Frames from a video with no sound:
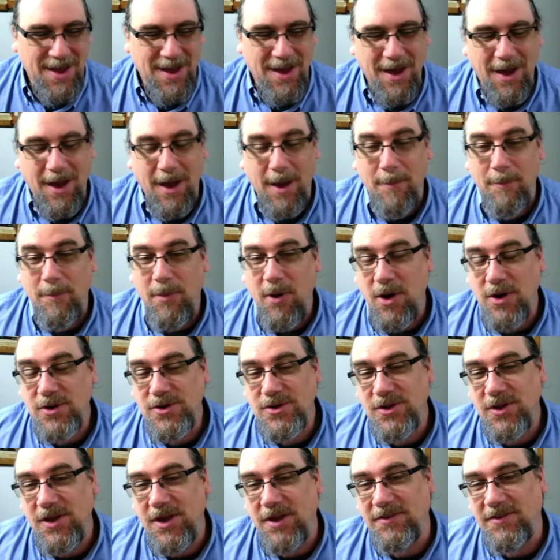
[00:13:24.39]
Um,
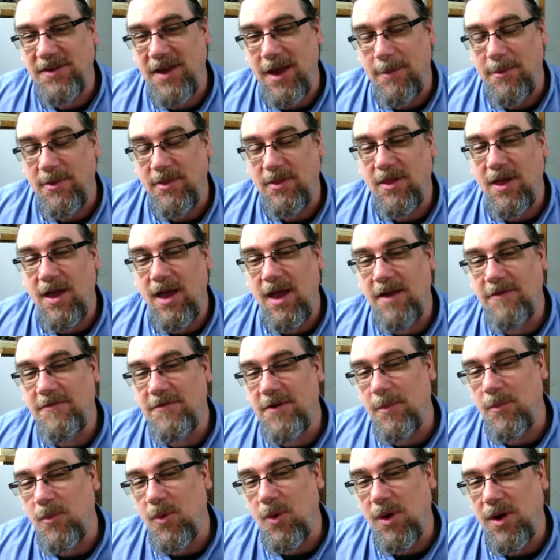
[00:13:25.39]
Partially Examined
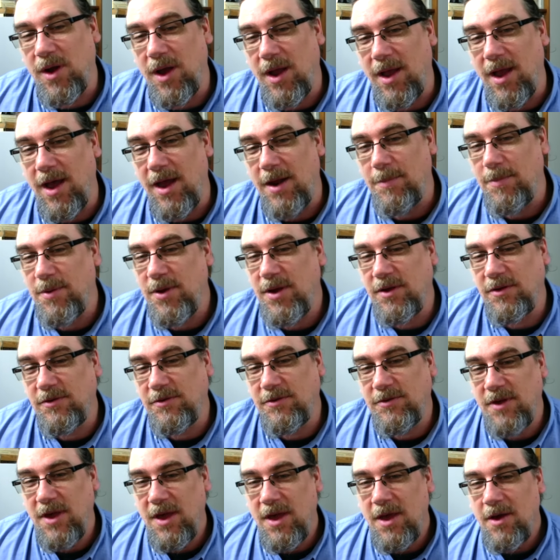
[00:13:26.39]
Life, I'm working on a
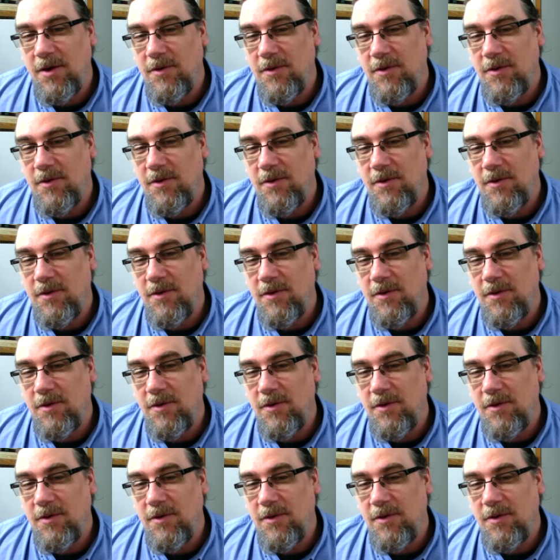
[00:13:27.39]
piece